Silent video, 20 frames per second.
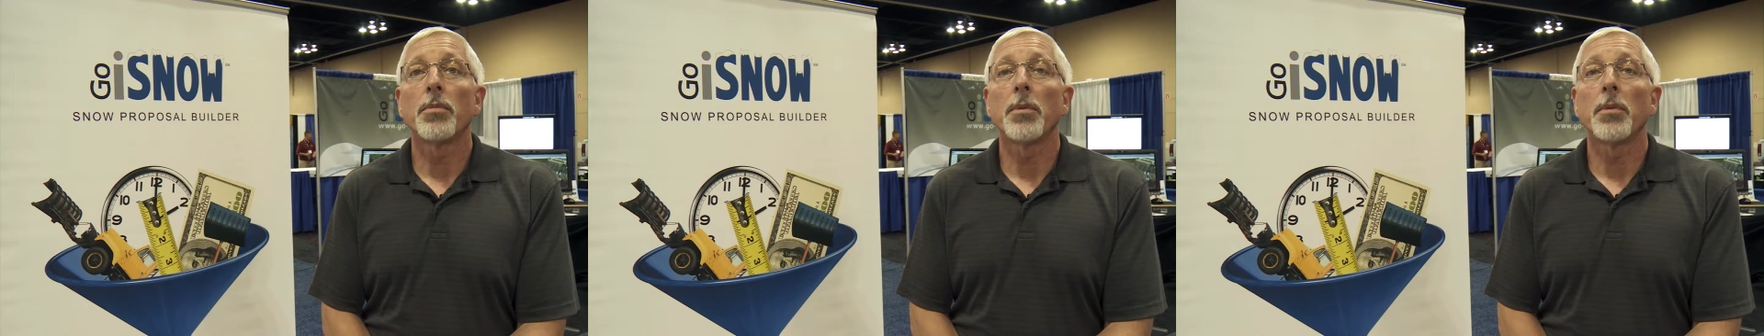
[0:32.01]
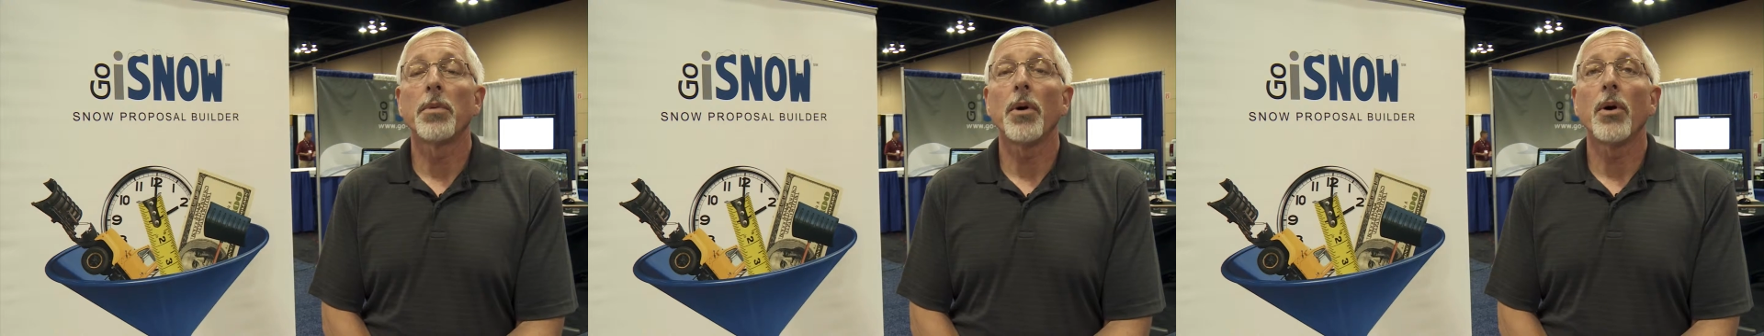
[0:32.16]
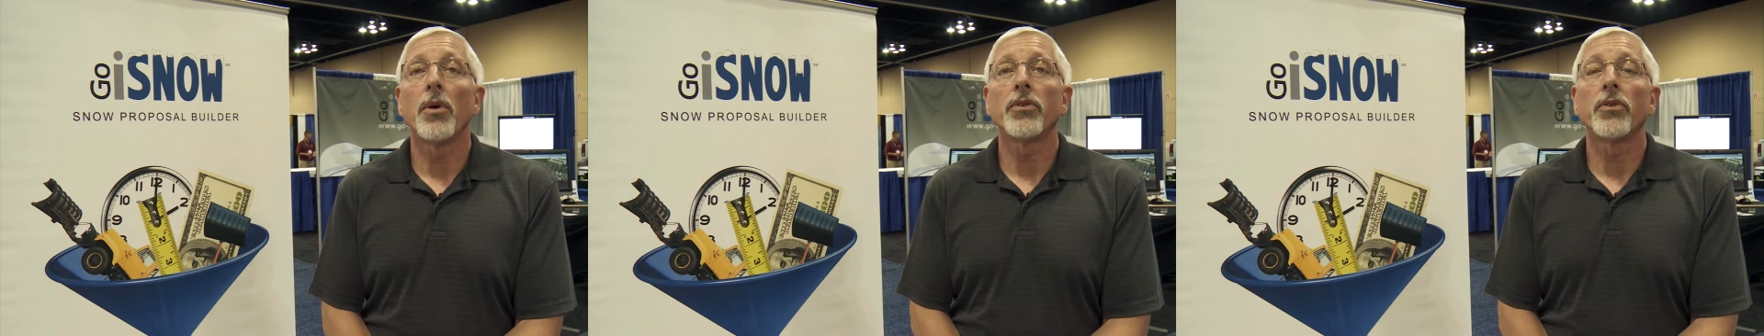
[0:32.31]

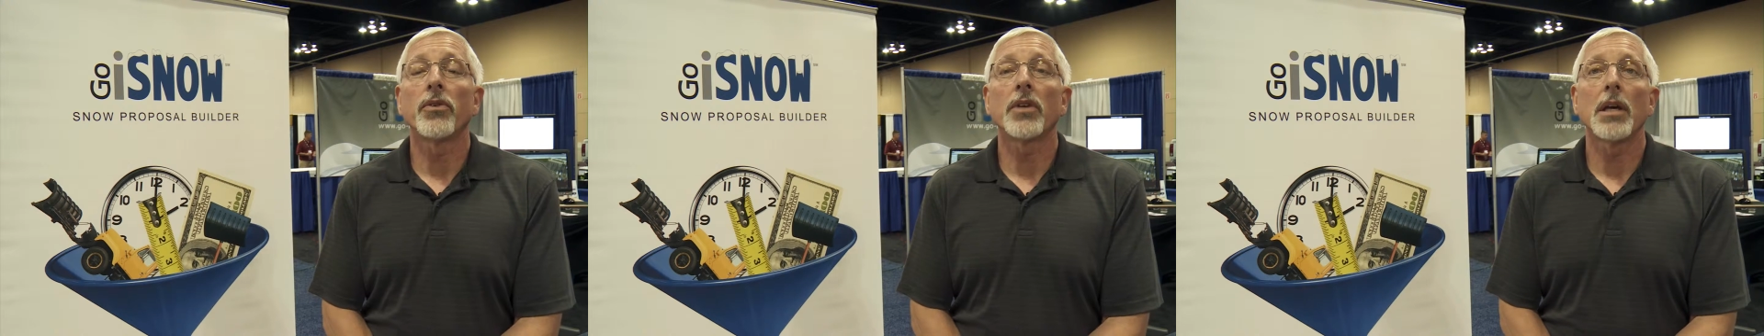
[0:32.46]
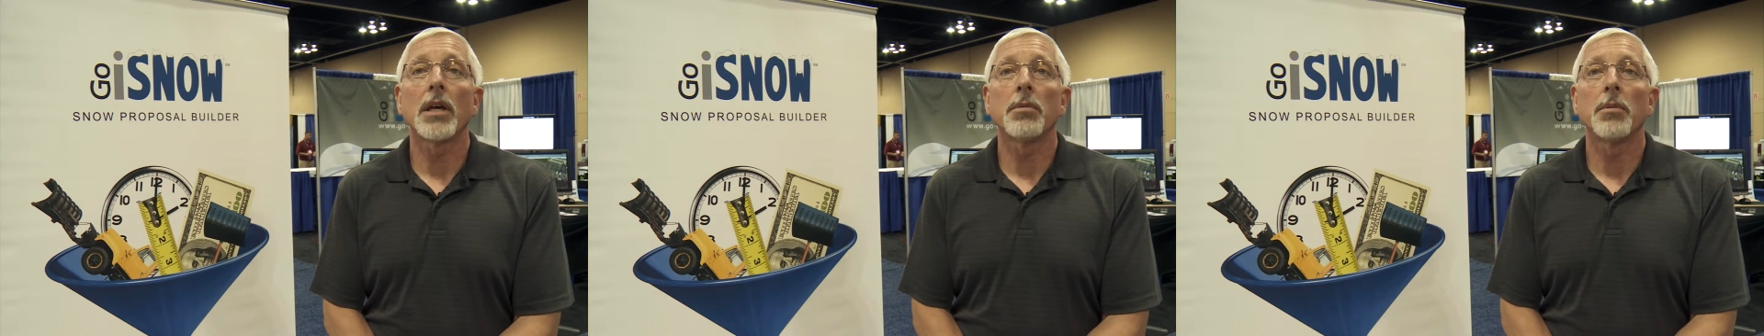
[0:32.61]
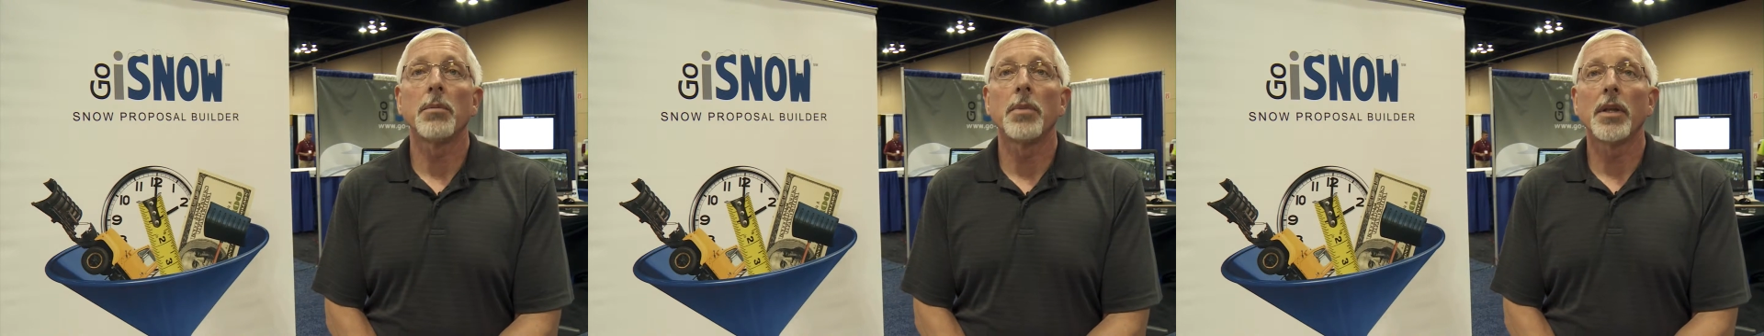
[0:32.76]
proposal
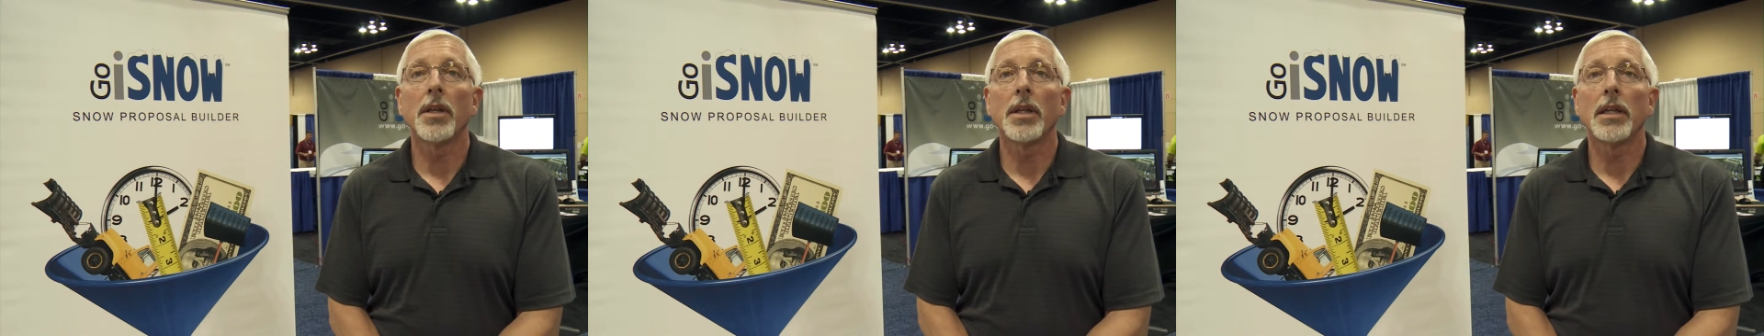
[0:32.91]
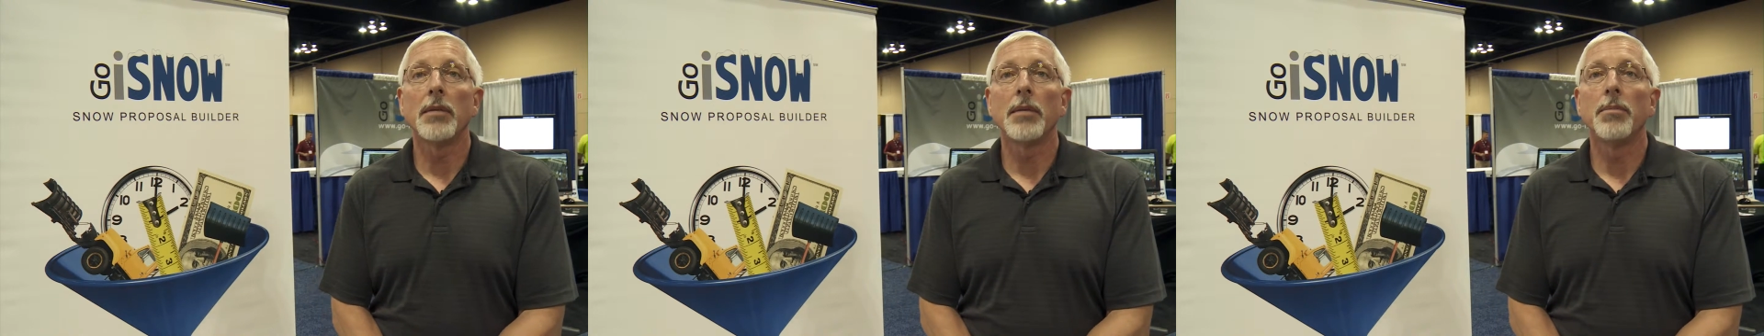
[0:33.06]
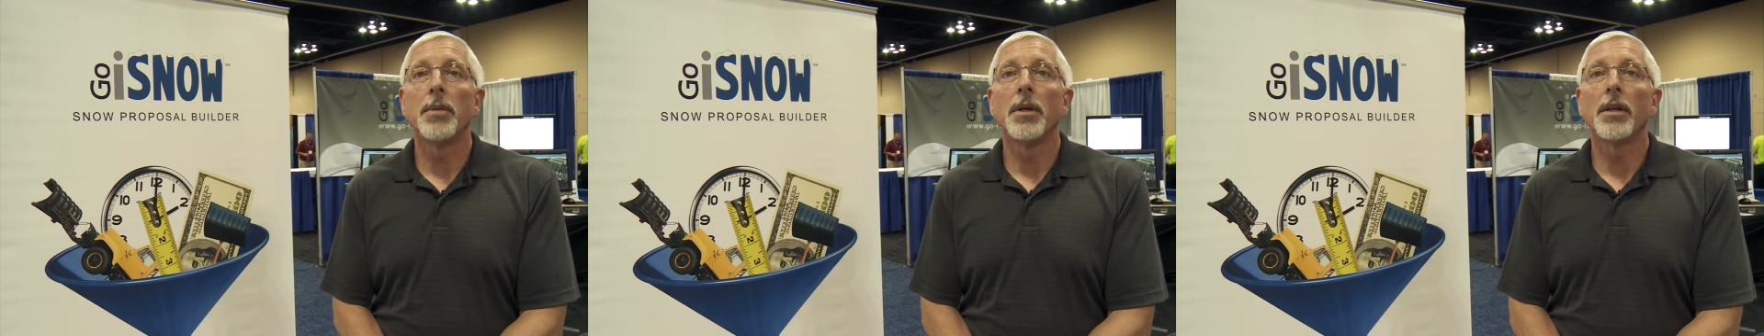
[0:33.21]

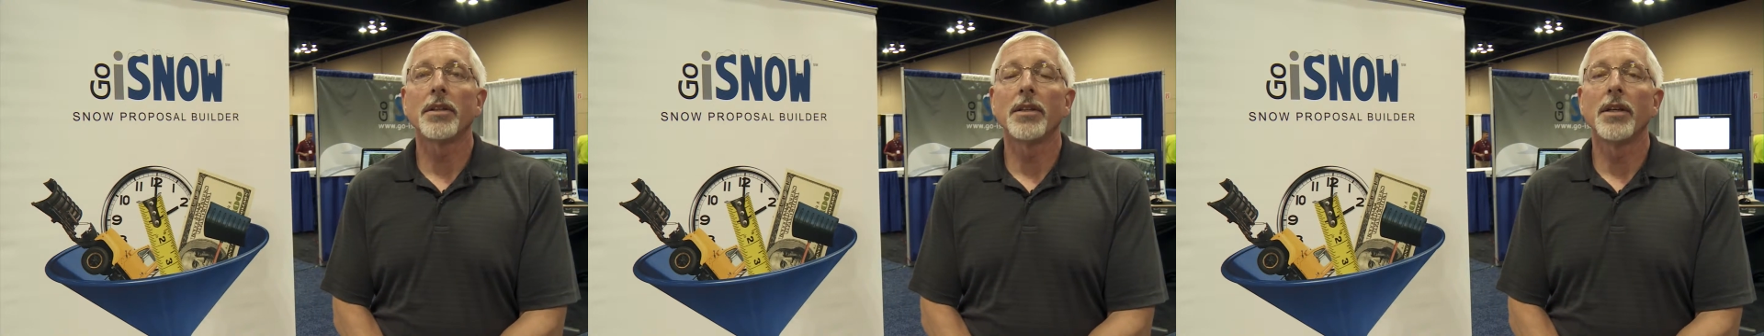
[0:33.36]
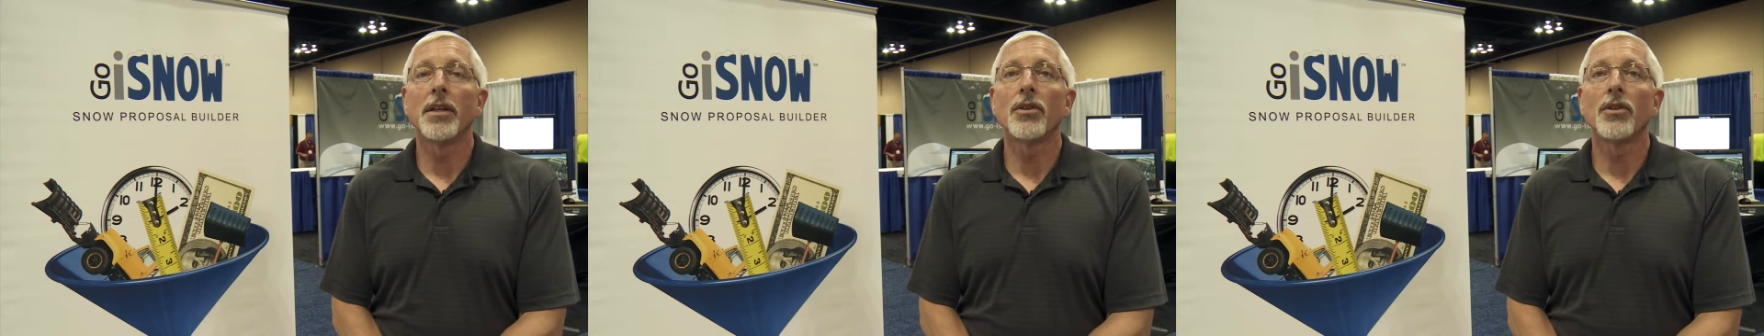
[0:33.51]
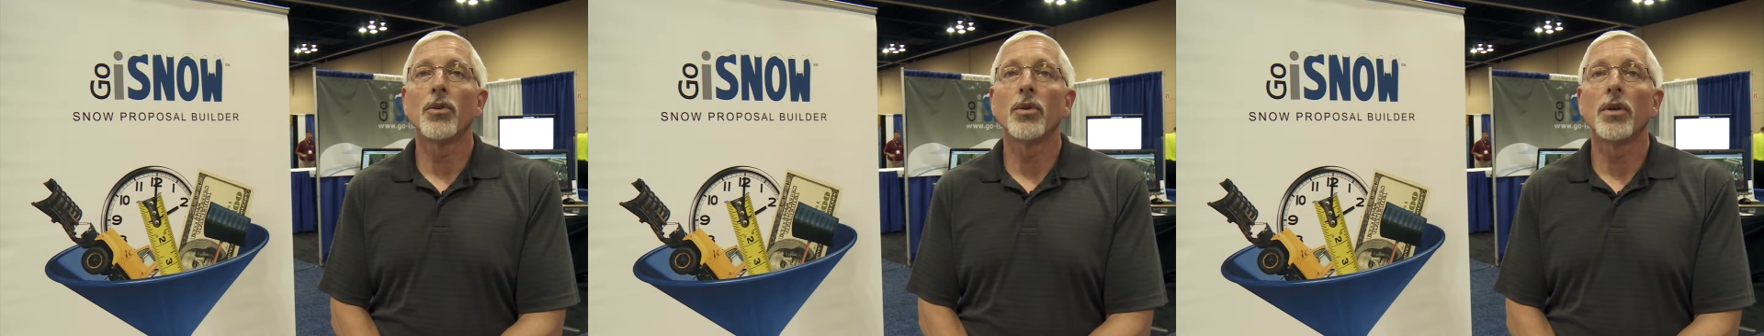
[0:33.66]
capability built
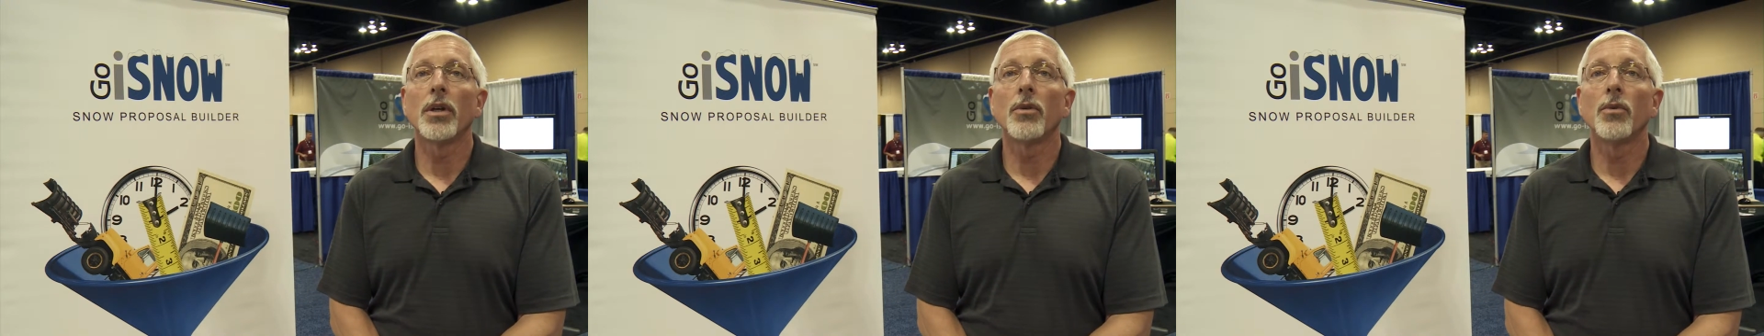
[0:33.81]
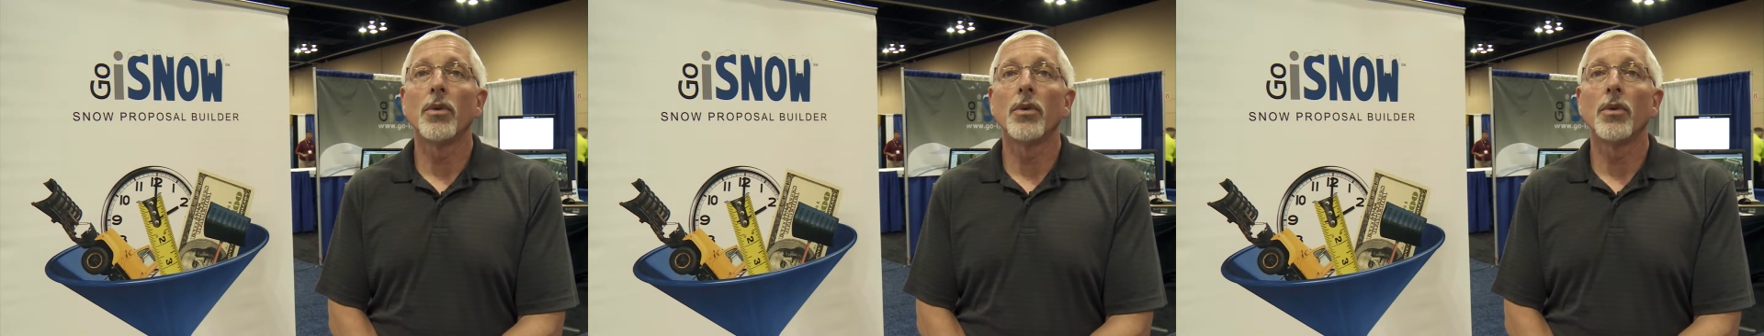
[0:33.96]
into it,